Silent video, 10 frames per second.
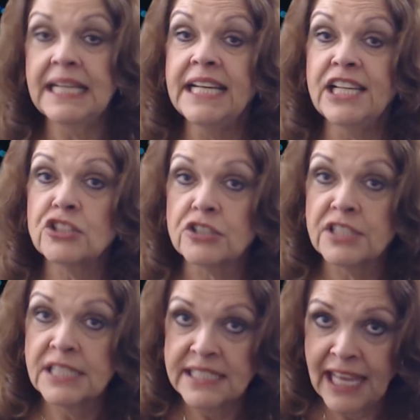Eastern
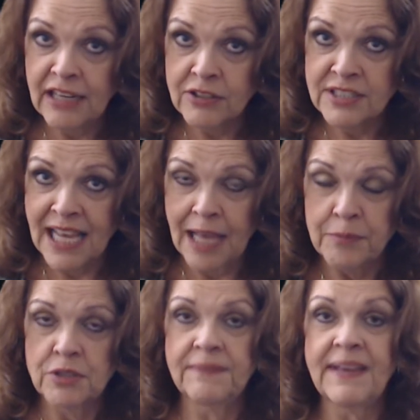Standard Time.
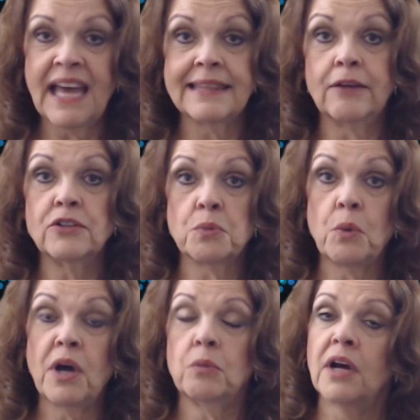So we've got those
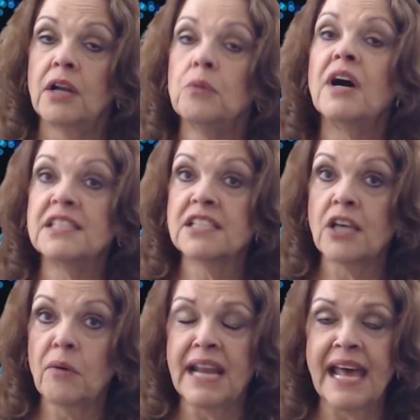111s
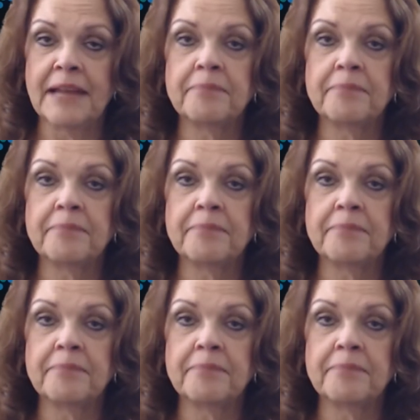going on.